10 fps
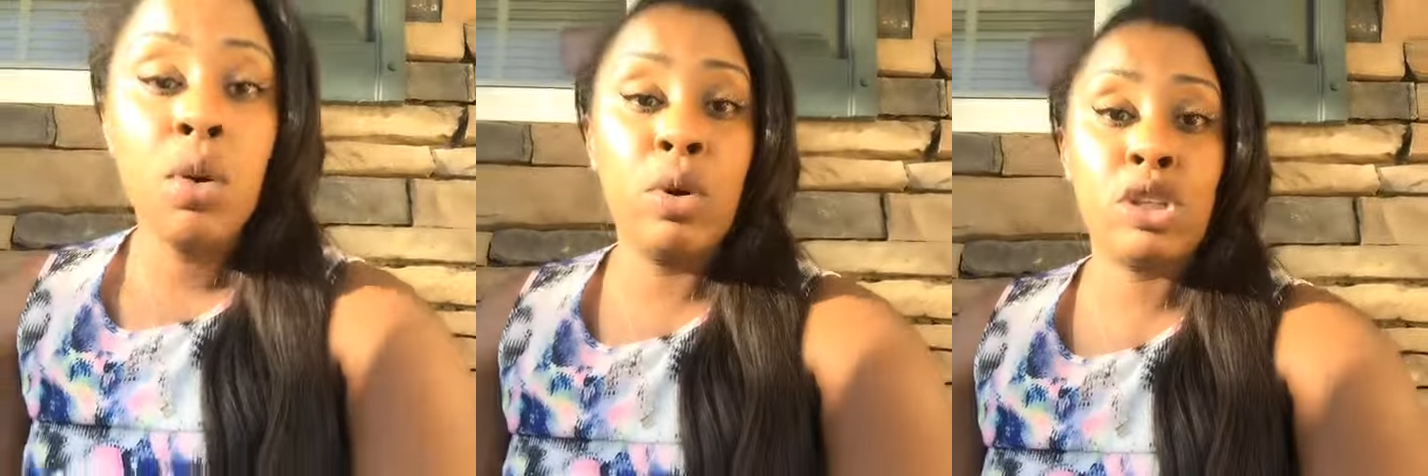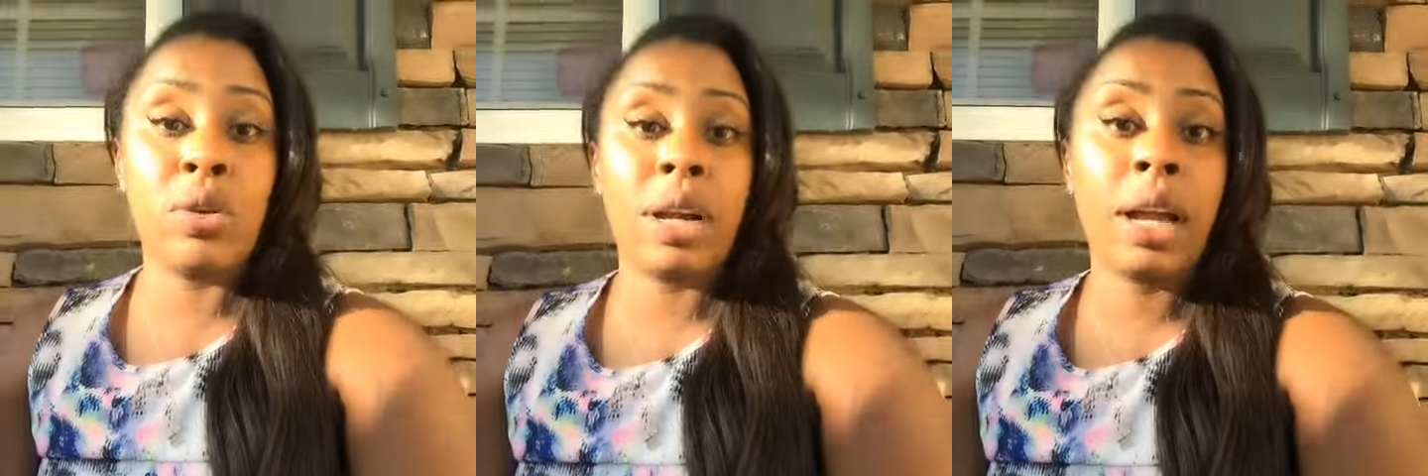
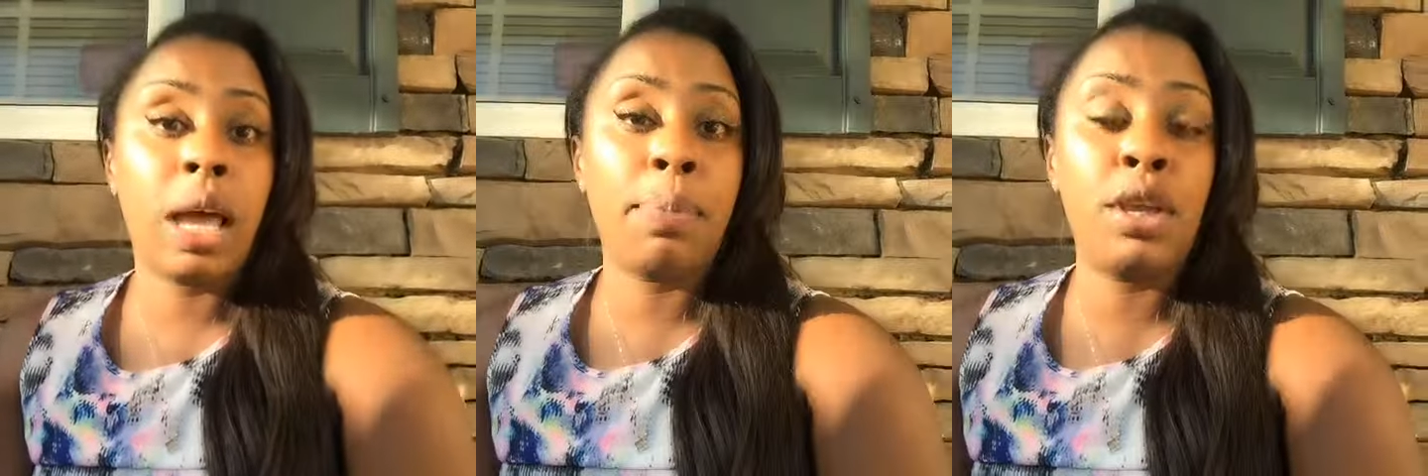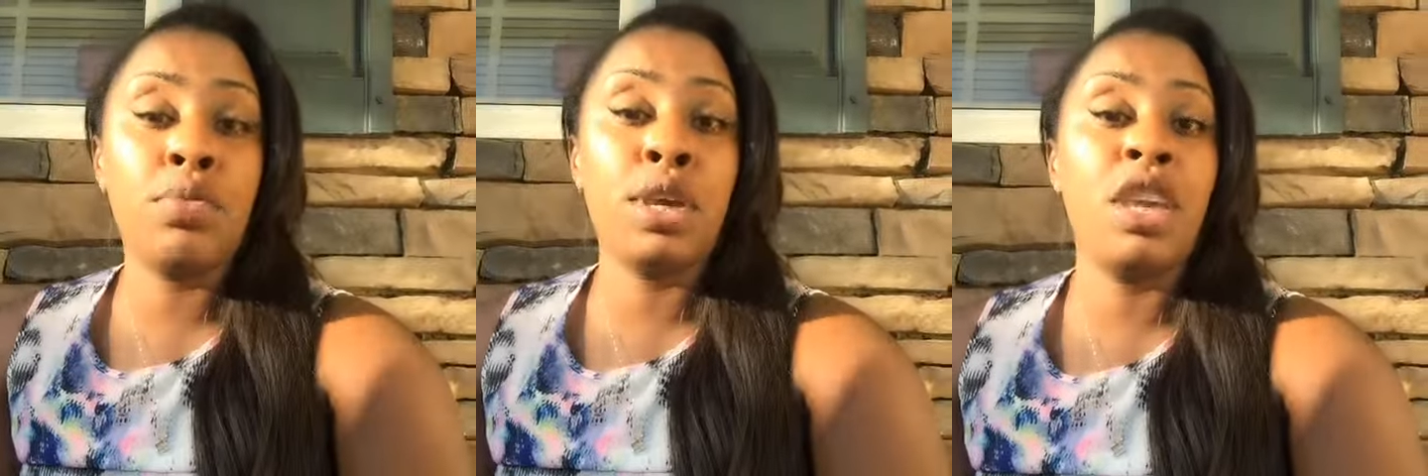with your
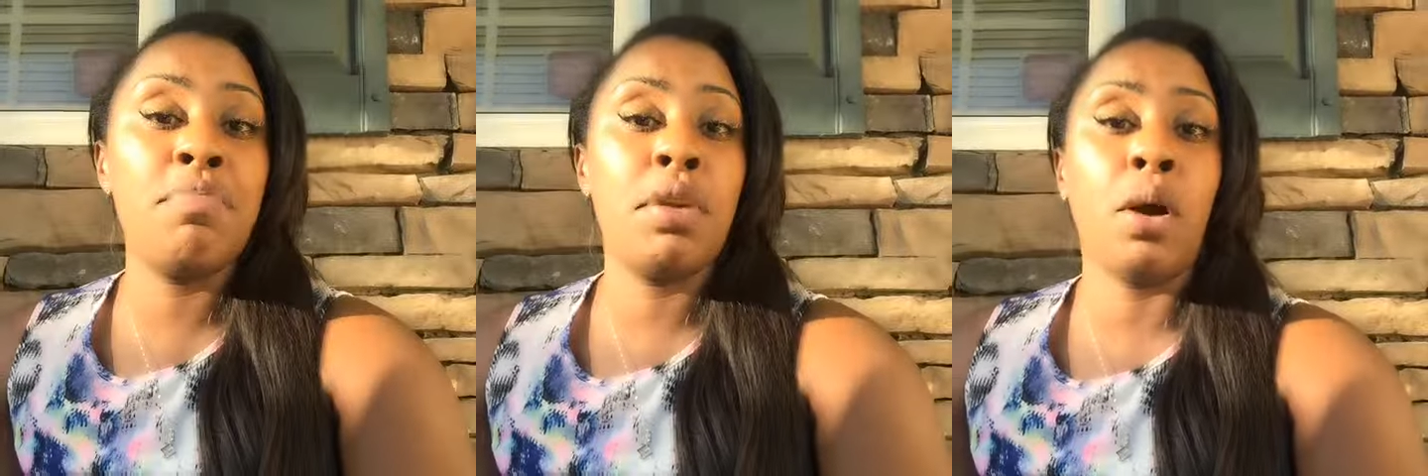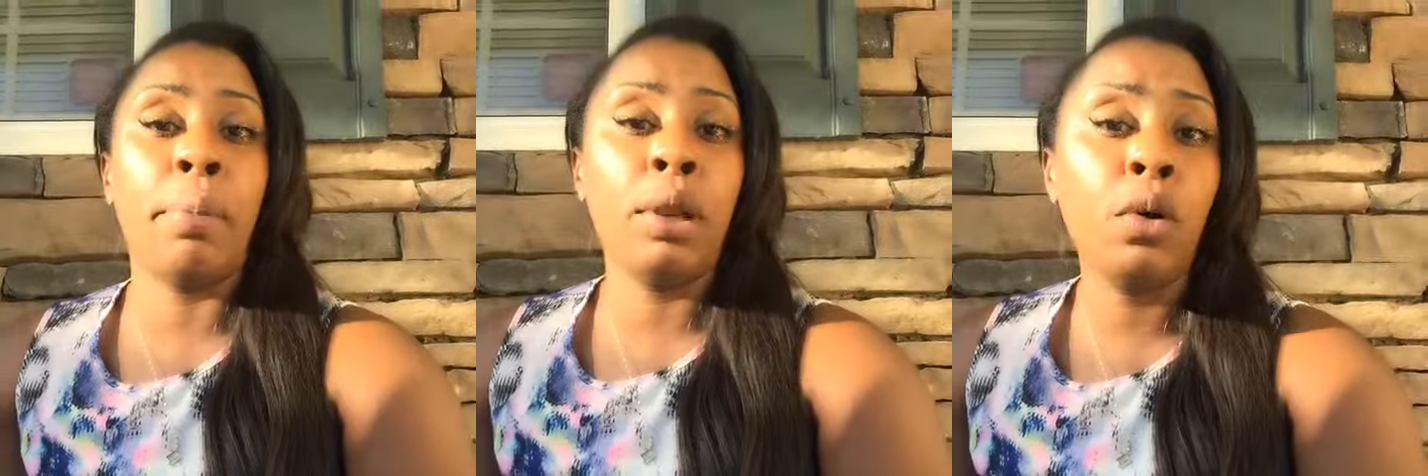company, you can give me
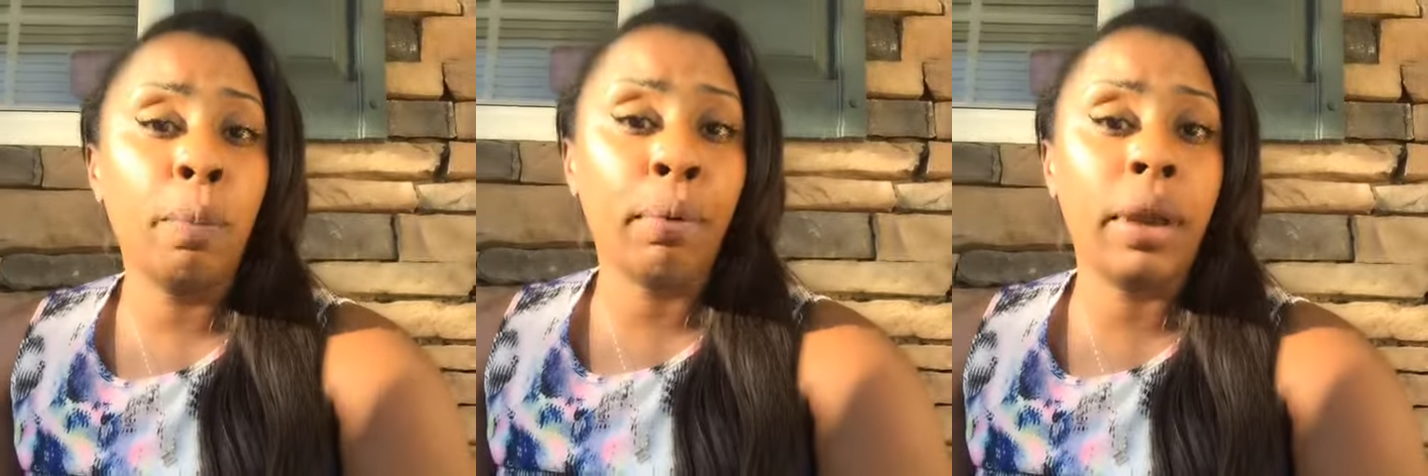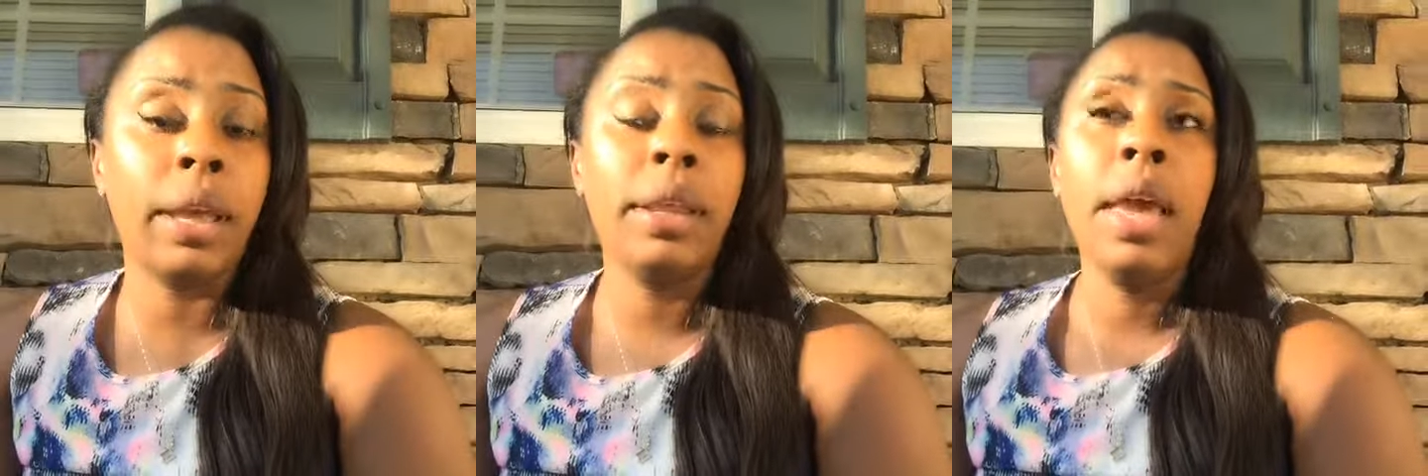a
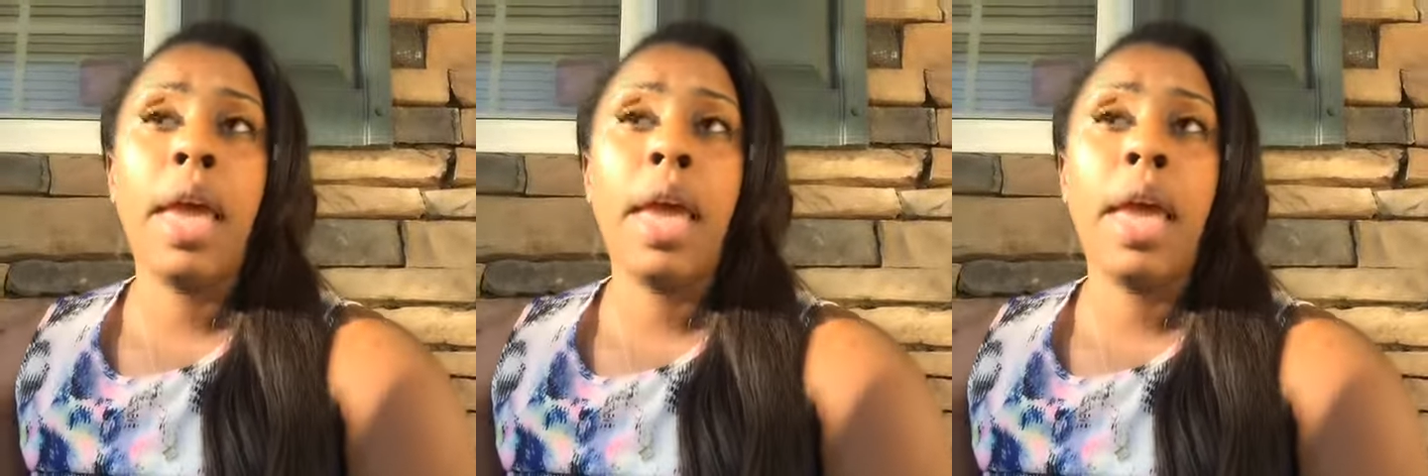blueprint